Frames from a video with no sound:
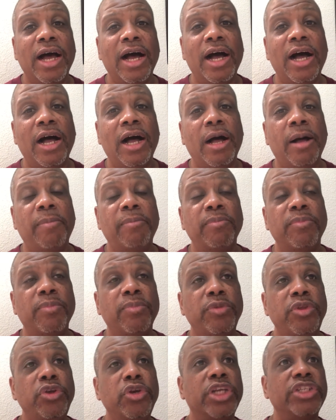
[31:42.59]

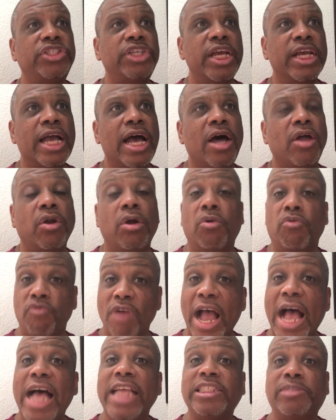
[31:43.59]
You can check out
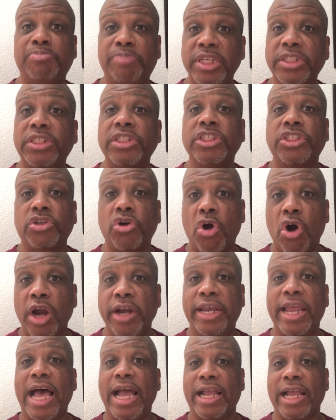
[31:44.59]

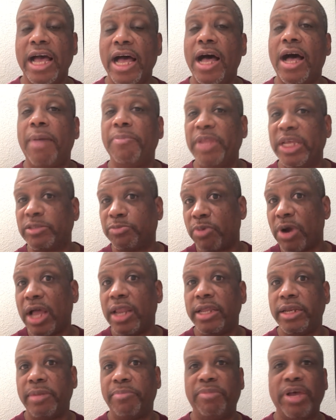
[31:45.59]
ronsbusinesscard.com. That's
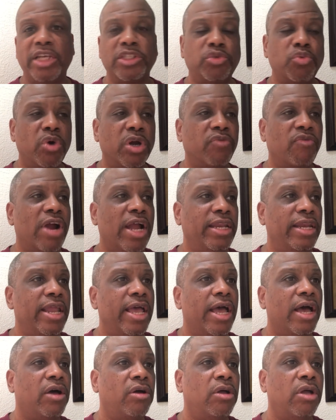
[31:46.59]
probably the best one right
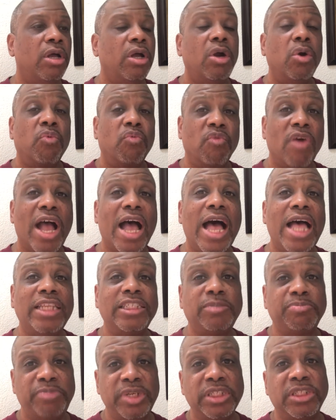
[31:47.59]
now,
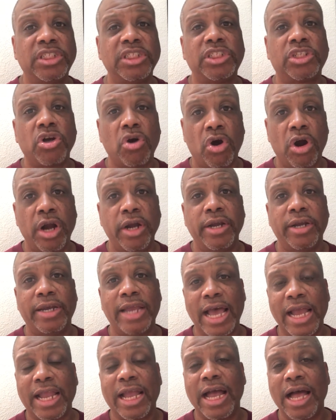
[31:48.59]

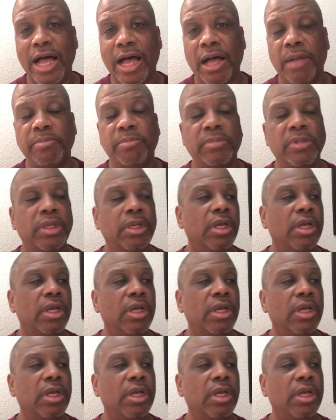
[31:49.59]
ronsbusinesscard.com.